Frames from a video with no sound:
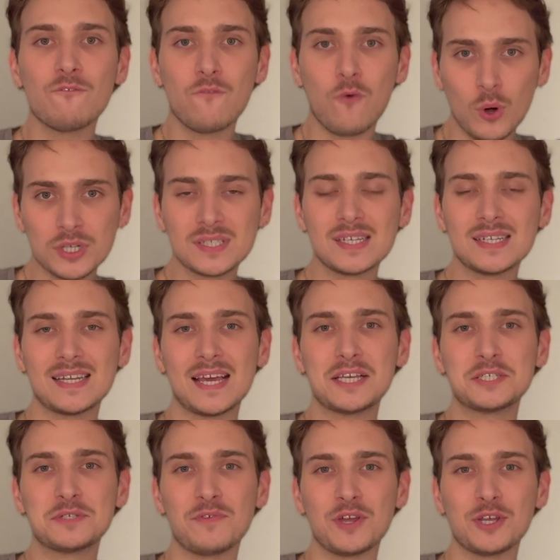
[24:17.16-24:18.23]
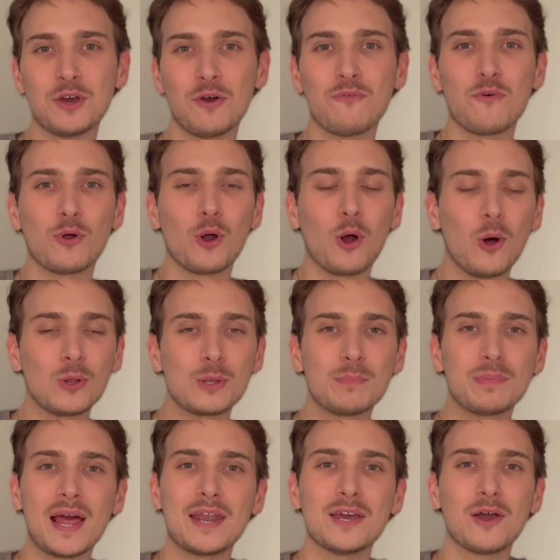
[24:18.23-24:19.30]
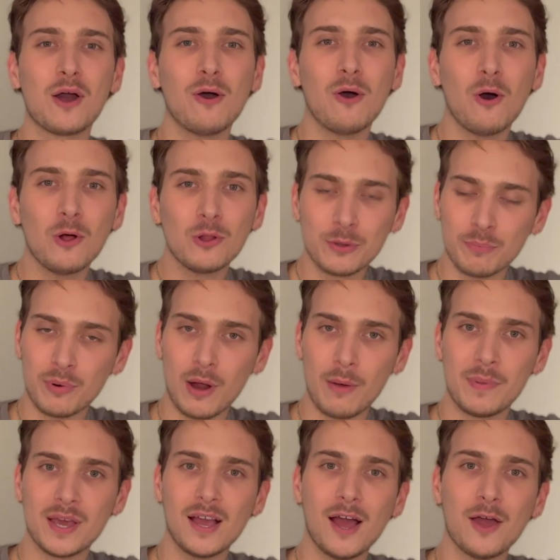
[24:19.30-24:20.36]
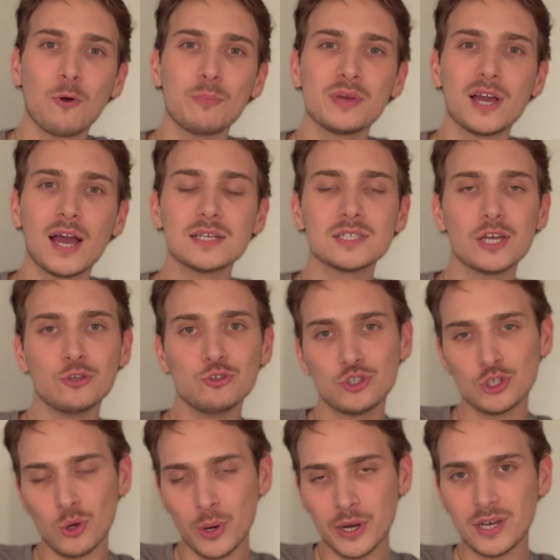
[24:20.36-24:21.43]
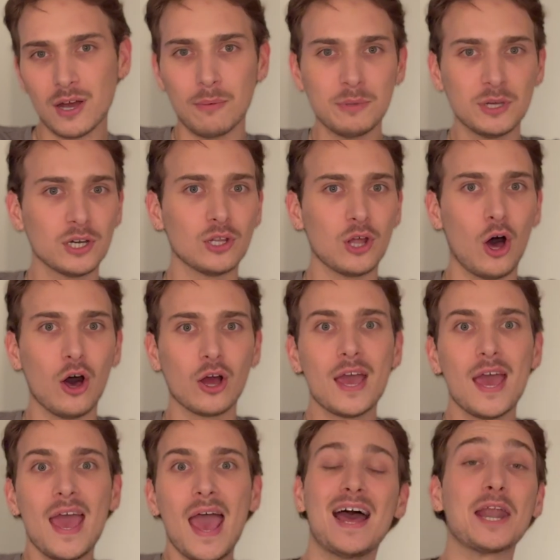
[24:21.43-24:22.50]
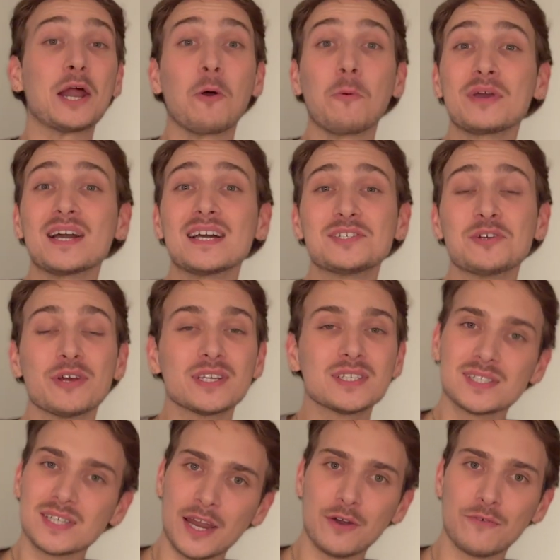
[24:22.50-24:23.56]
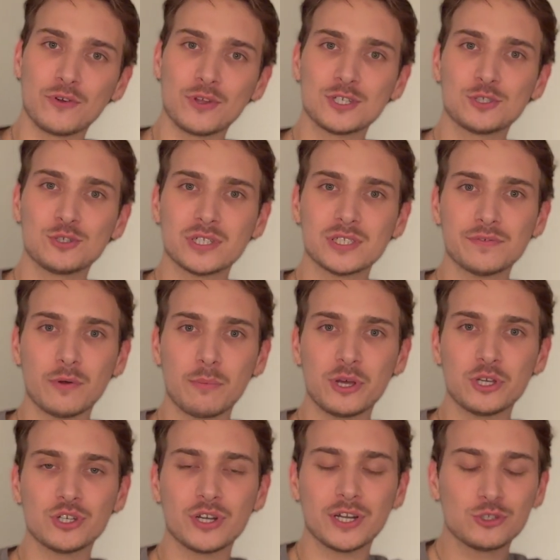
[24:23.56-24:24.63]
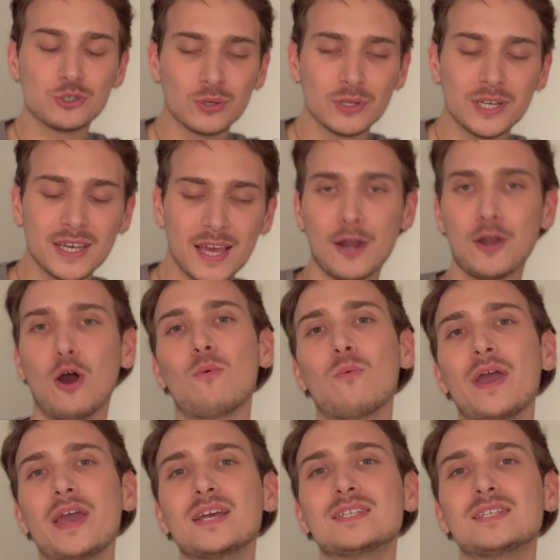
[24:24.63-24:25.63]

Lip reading: for today's video, for all the planning, all the prepping. I hope you guys enjoyed coming along, and I hope you guys are excited for this transformation. I truly cannot wait